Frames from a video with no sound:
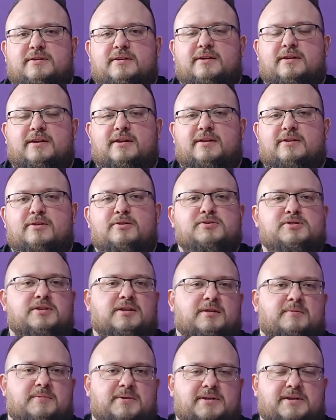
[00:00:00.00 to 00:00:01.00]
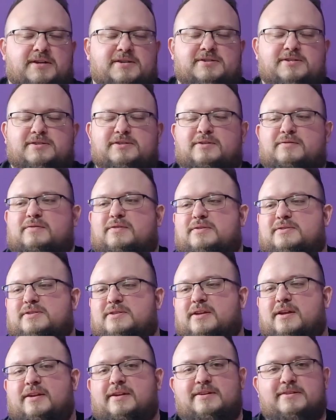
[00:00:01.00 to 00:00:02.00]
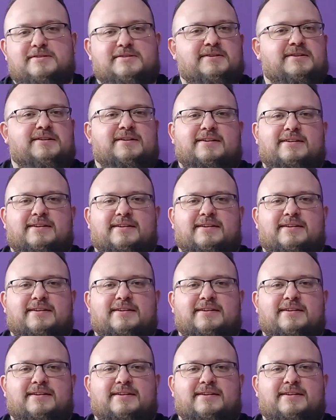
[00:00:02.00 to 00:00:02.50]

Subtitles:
knows the limitations of their studies.